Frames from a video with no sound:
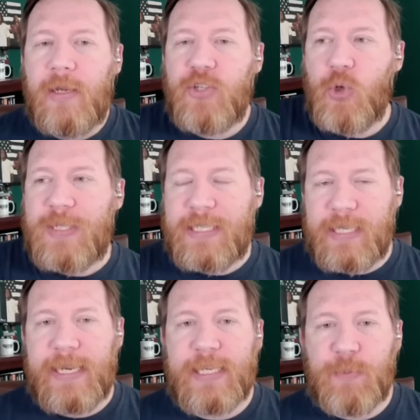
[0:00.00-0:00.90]
to
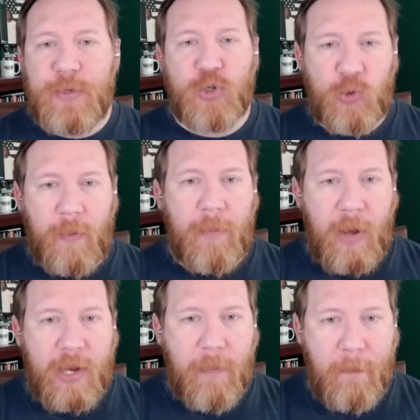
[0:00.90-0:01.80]
see Spencer
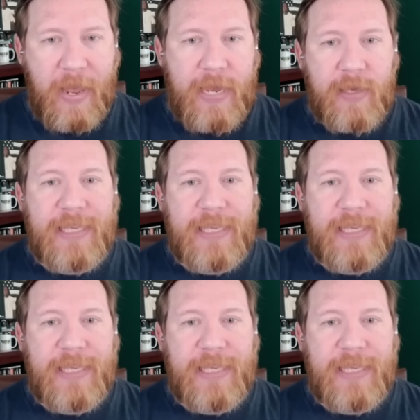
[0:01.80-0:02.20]
Schwellenbach make,